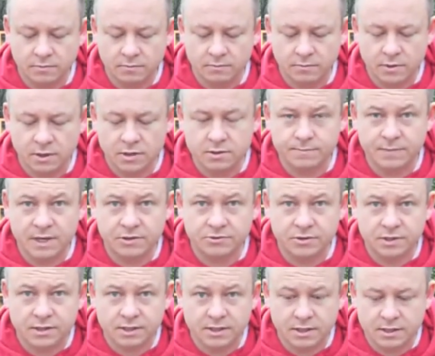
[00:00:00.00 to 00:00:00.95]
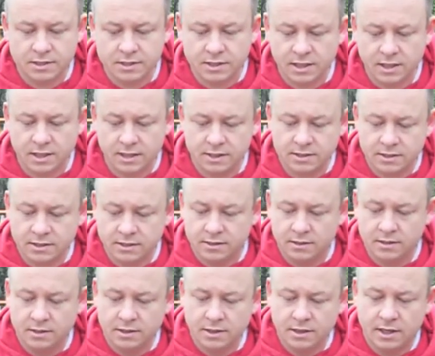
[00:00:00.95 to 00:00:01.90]
most batteries these days
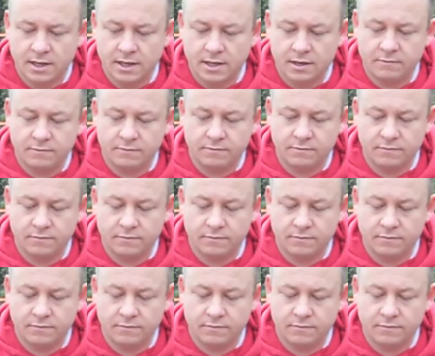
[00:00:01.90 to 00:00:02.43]
have